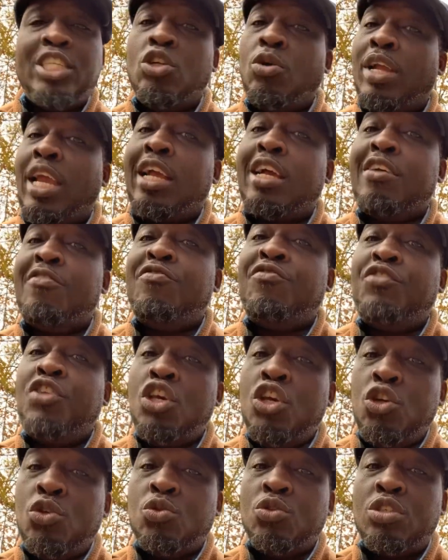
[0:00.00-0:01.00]
Don't get
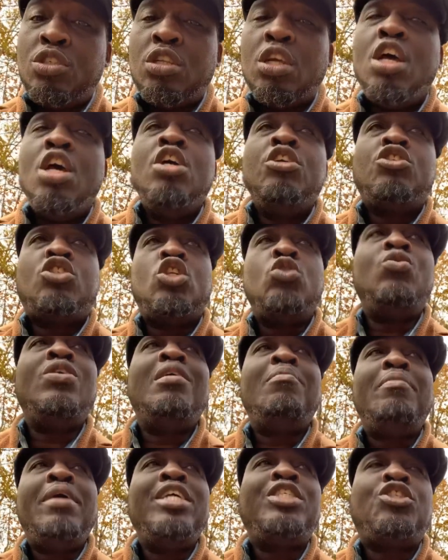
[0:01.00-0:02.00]
confused. So you want
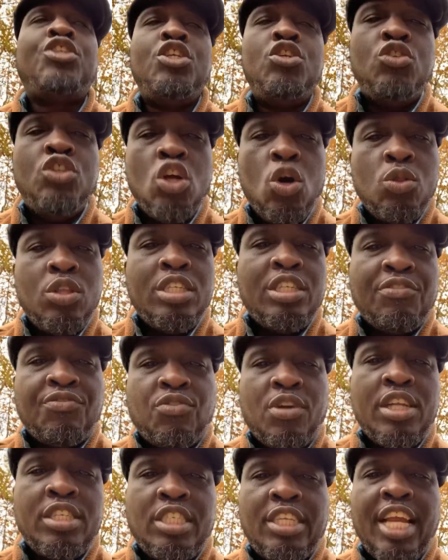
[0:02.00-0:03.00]
to make sure you know the
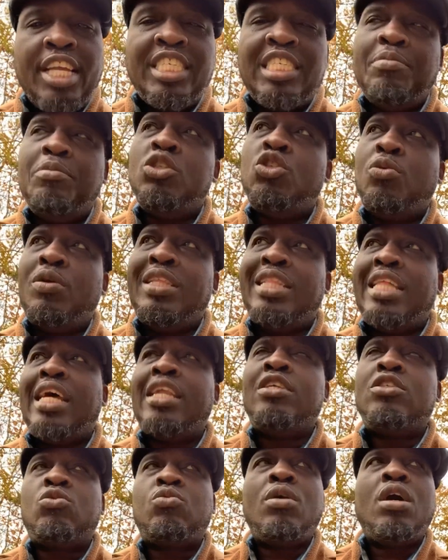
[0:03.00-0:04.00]
differentiation between that
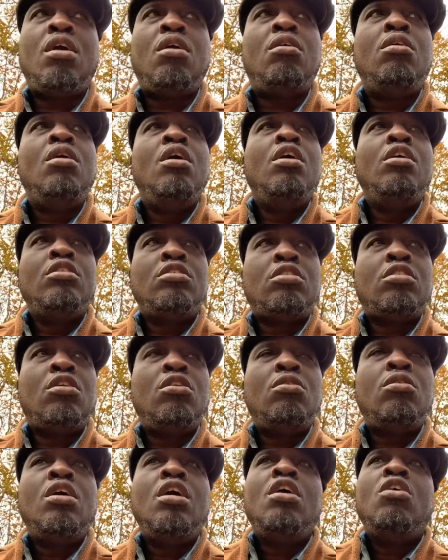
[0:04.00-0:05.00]
as well.
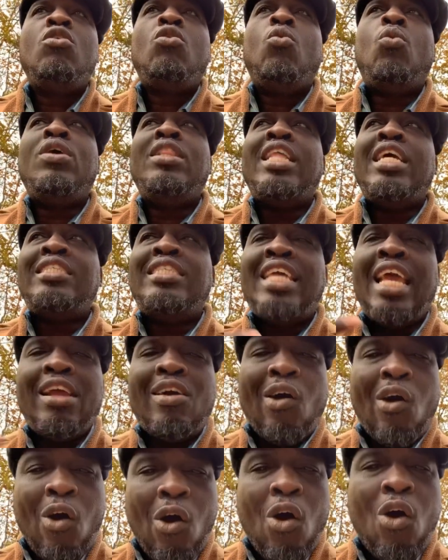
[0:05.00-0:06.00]
So when they take
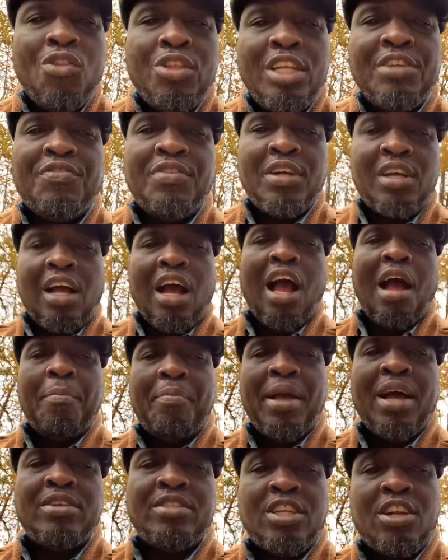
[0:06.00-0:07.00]
all the different
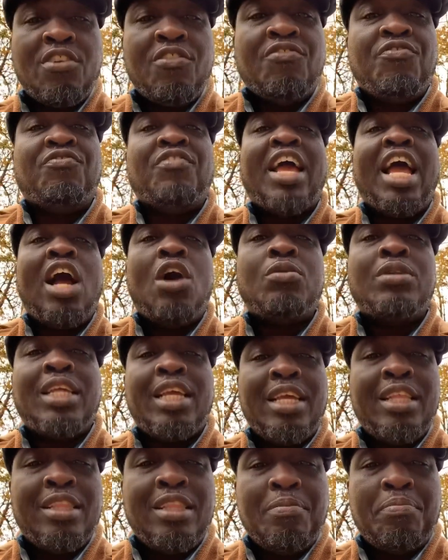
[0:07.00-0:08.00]
compounds that are found
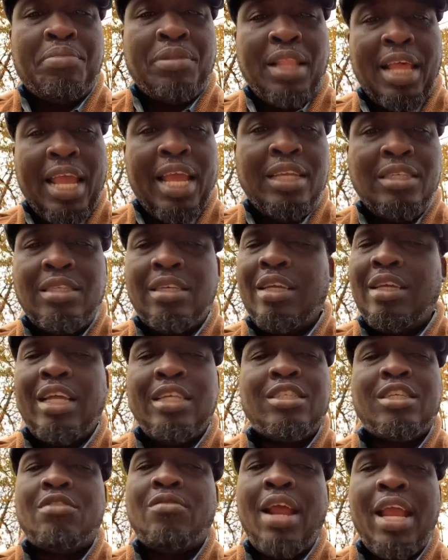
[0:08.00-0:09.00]
in the plant,
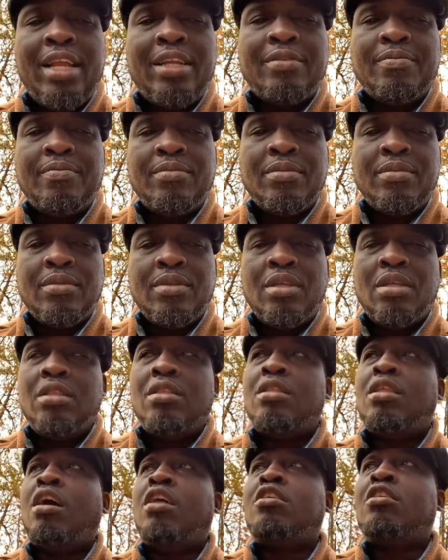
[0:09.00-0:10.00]
it's great.
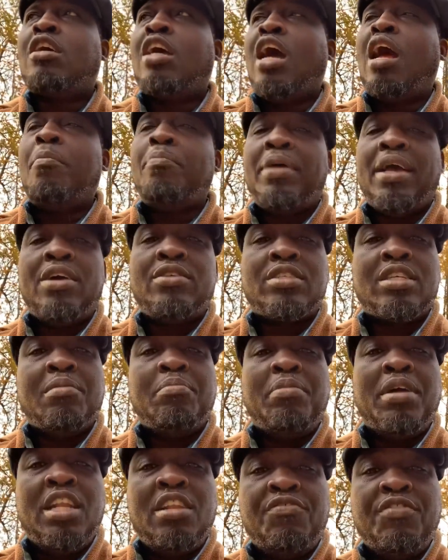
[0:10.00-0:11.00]
The other compounds can
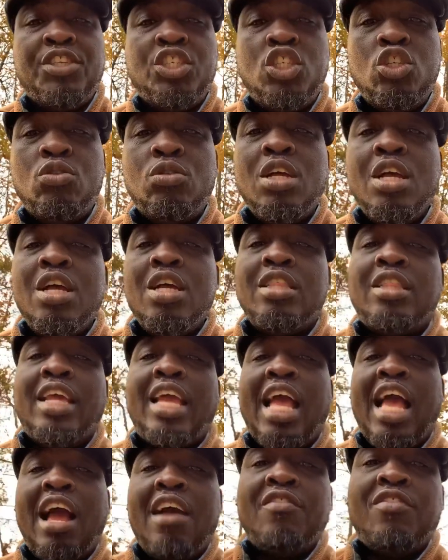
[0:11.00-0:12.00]
benefit you. They
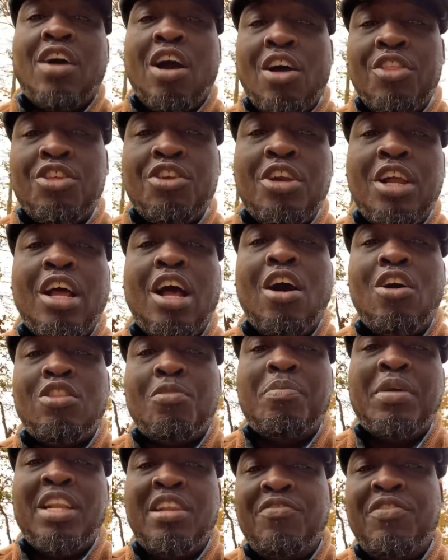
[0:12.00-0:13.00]
have other
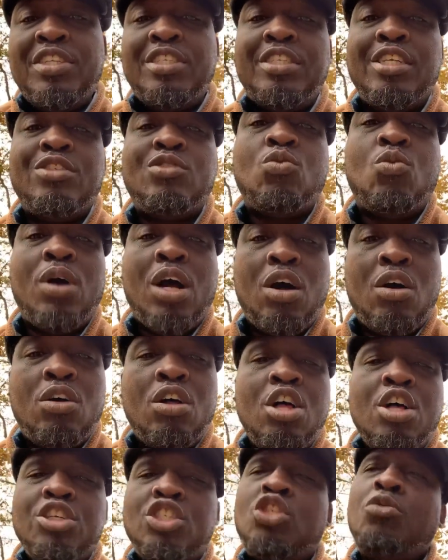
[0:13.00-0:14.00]
health benefits as well.
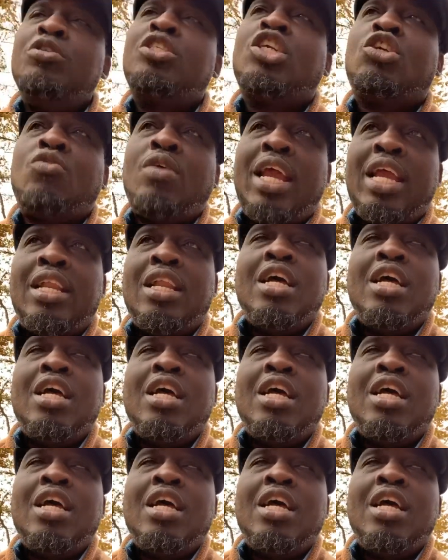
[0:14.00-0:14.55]
So it's great.